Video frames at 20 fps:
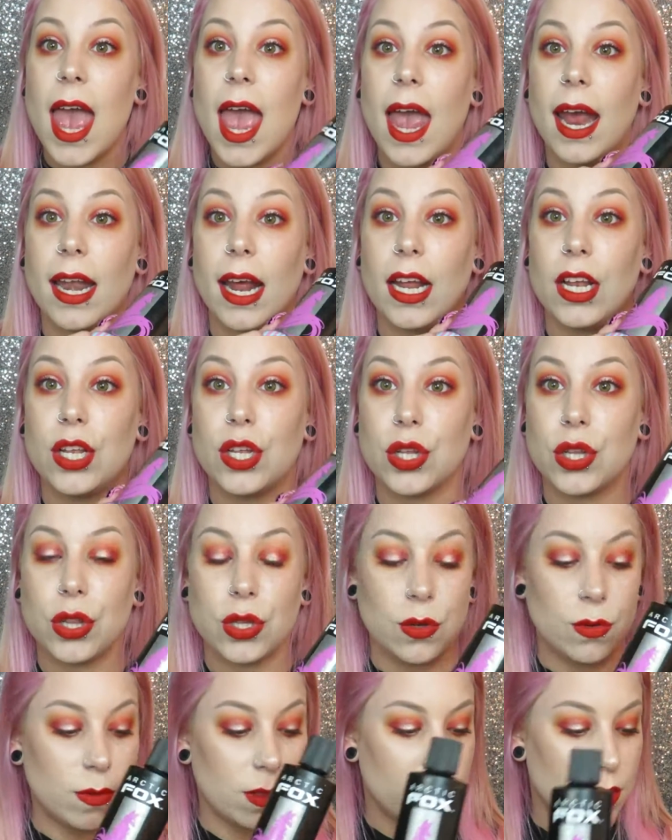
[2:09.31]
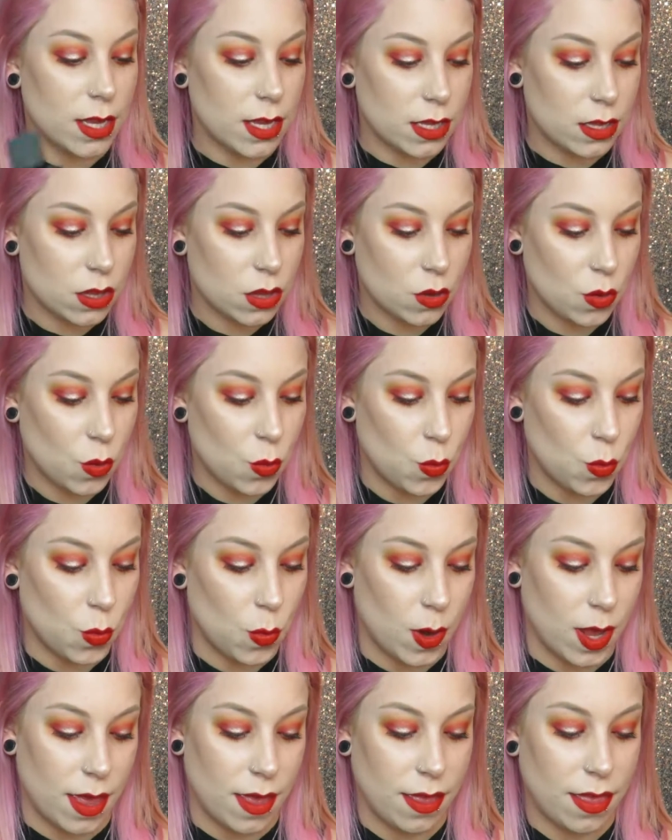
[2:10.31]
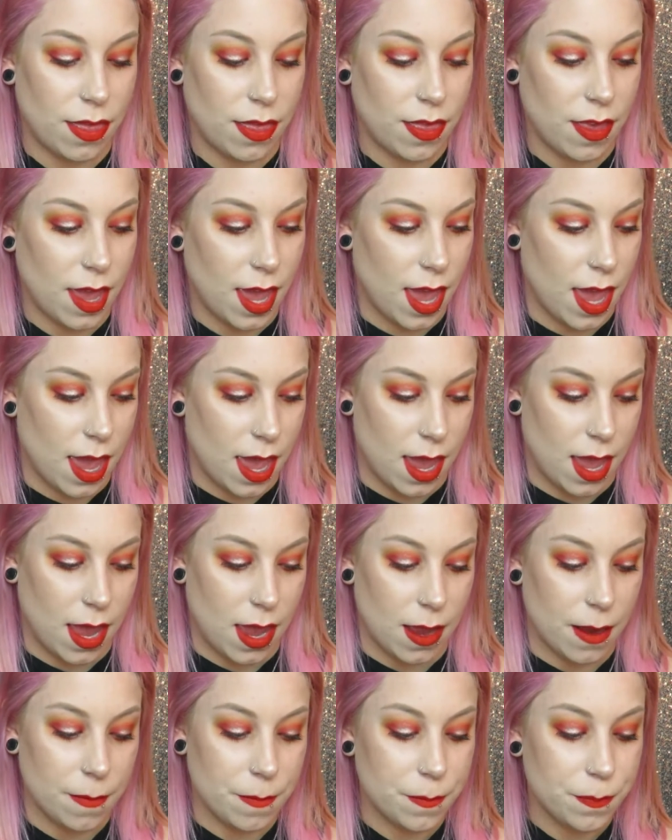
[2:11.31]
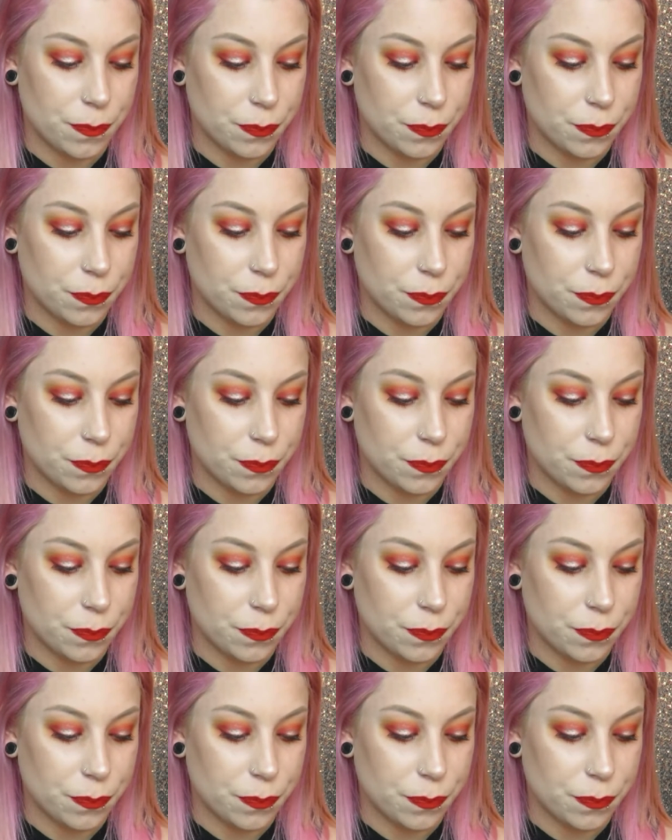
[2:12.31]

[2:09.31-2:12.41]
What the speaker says: and I dilute this with a